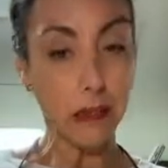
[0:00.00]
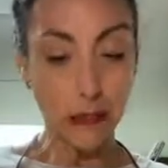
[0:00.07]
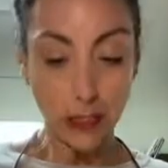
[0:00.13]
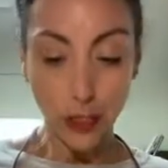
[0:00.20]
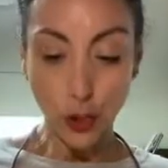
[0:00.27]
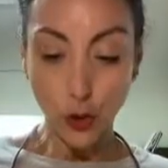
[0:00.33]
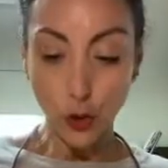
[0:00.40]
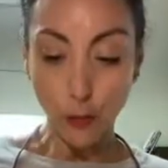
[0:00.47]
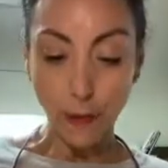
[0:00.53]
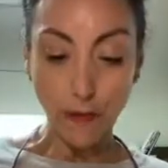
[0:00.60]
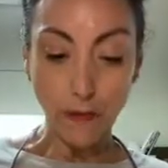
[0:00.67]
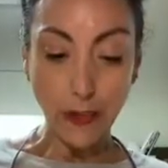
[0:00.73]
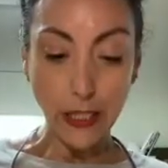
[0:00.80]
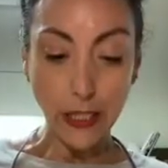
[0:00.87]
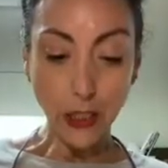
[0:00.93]
It should be
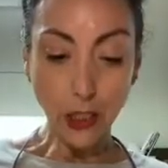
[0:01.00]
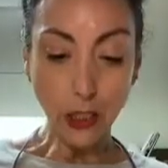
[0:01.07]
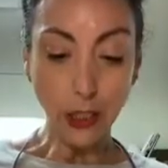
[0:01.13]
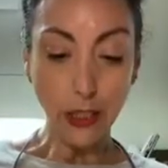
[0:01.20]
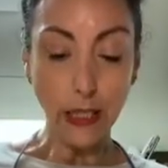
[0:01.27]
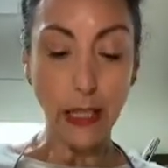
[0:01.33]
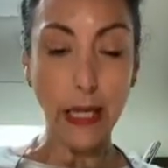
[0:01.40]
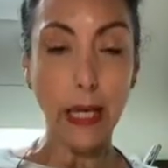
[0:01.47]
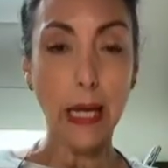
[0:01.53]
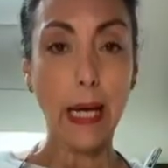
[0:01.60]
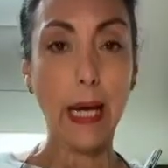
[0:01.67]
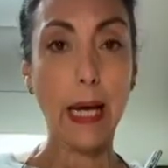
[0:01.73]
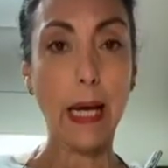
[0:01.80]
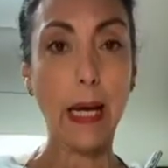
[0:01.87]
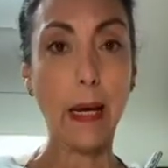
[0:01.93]
finished.
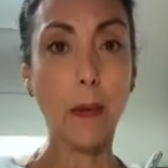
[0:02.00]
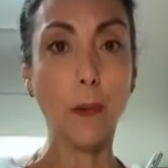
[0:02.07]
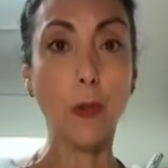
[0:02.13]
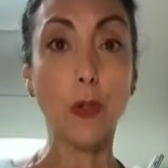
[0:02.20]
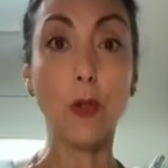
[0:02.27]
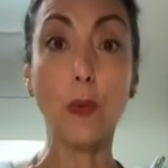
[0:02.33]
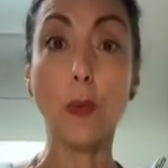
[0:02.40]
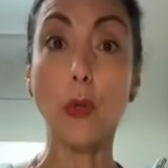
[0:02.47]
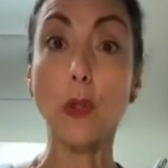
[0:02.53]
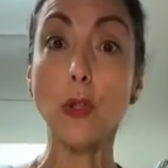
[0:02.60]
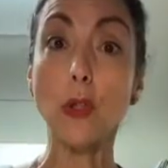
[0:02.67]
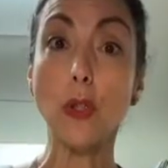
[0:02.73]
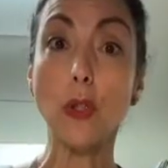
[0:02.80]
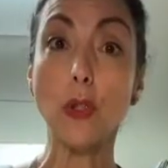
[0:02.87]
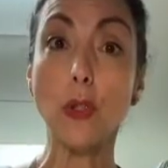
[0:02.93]
What you
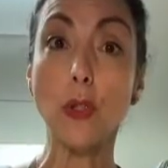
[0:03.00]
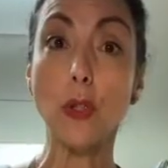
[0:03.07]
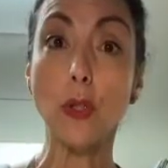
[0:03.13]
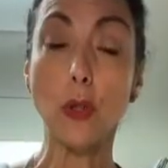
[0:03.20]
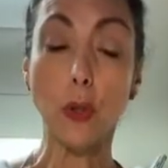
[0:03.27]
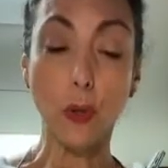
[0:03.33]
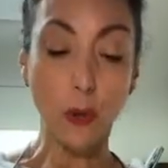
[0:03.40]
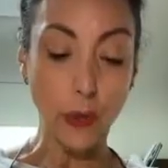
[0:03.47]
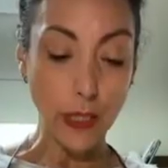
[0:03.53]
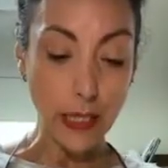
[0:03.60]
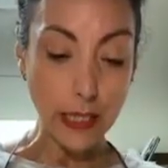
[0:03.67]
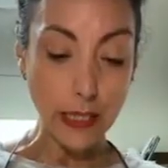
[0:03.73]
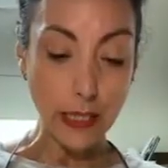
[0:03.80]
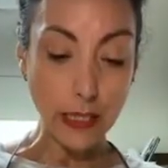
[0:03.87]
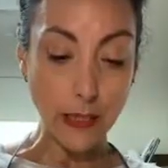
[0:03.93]
want to
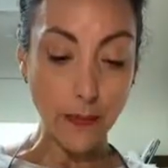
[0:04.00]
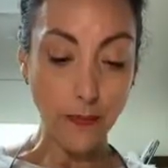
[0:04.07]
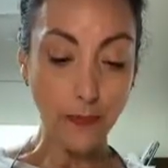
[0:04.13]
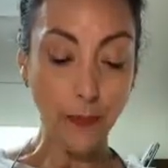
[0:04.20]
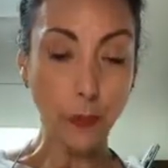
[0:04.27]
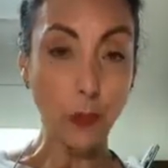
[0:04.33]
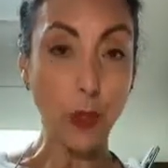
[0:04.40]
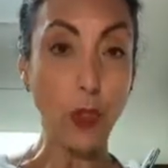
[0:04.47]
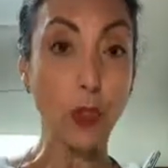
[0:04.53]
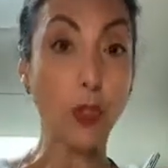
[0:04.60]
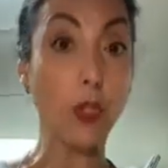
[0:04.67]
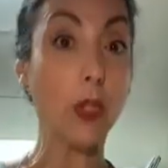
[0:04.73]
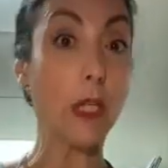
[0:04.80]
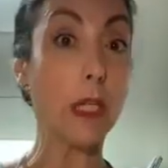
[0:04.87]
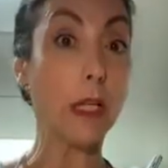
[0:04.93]
is, when you
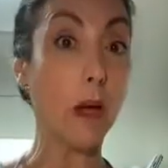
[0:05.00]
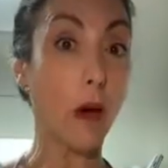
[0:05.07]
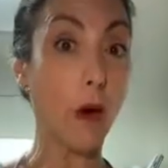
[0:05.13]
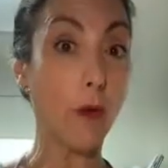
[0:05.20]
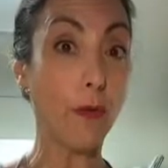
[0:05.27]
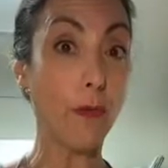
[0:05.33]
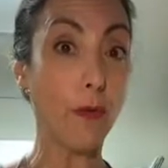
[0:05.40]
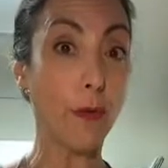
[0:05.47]
turn it off,